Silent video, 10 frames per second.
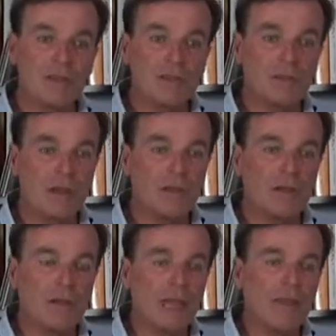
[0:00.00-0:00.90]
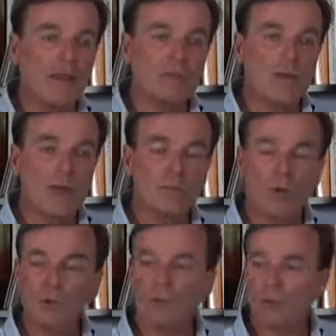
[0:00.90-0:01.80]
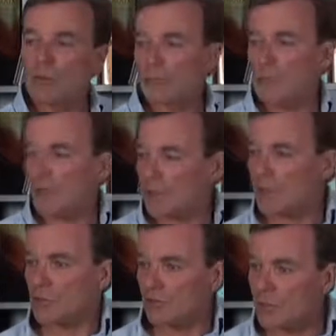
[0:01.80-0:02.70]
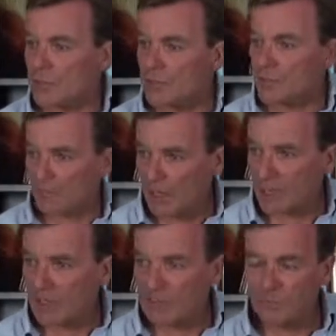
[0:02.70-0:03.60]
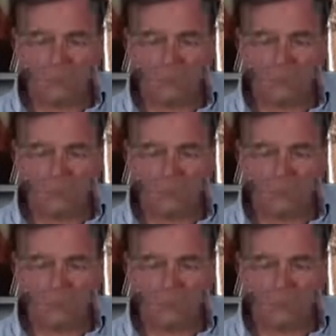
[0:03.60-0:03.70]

So, and that was made possible because I got a digital business granted.